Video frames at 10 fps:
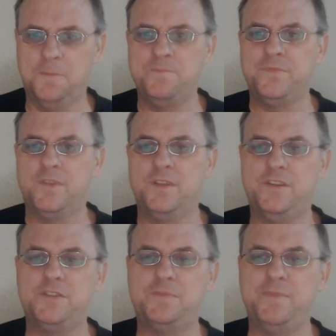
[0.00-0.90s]

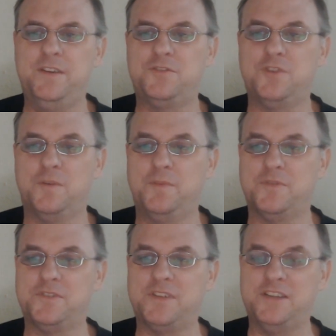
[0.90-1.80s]
this may determine the
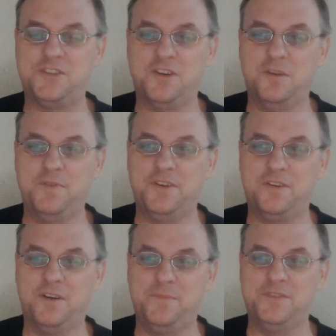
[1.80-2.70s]
precise scope of the
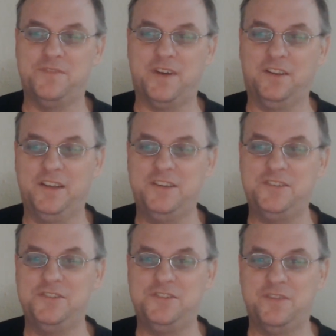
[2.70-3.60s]
company's
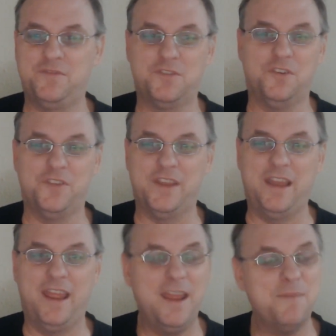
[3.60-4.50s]
violations difficult and
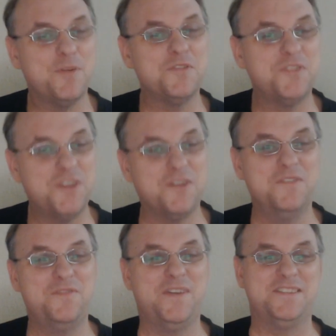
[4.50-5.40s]
hampered their
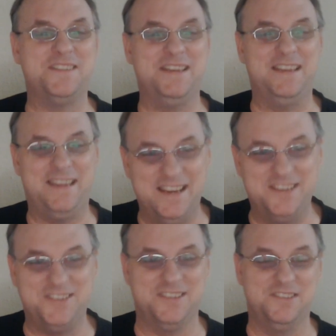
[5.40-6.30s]

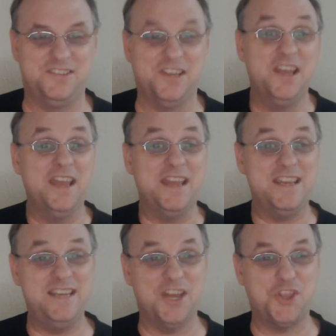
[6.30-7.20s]
investigations.
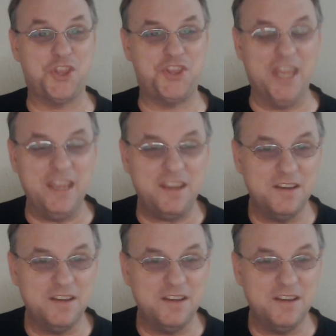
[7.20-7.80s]
You think?